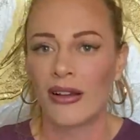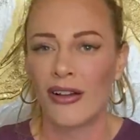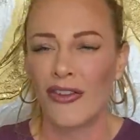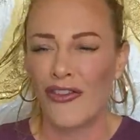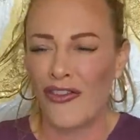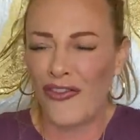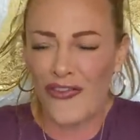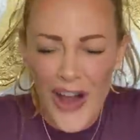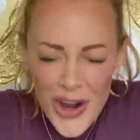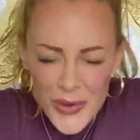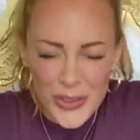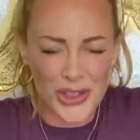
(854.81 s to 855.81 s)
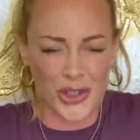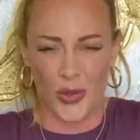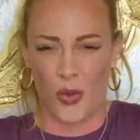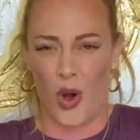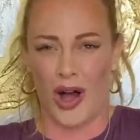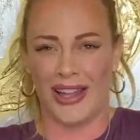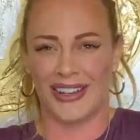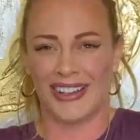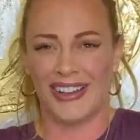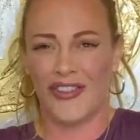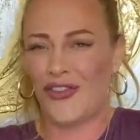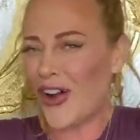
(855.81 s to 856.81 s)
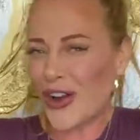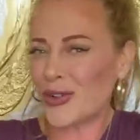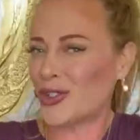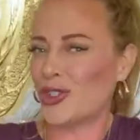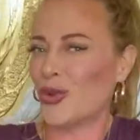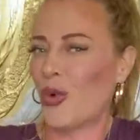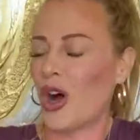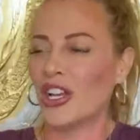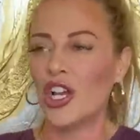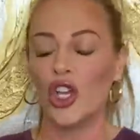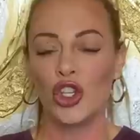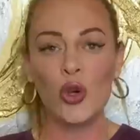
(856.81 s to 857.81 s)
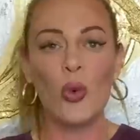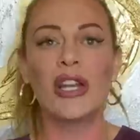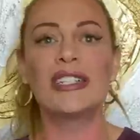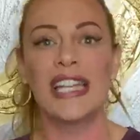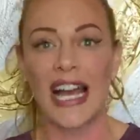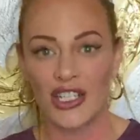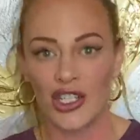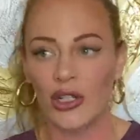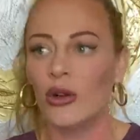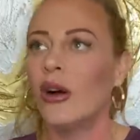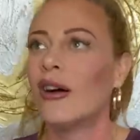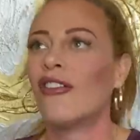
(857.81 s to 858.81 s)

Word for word: Fuck what you want. Fuck what you want. You want a tattoo?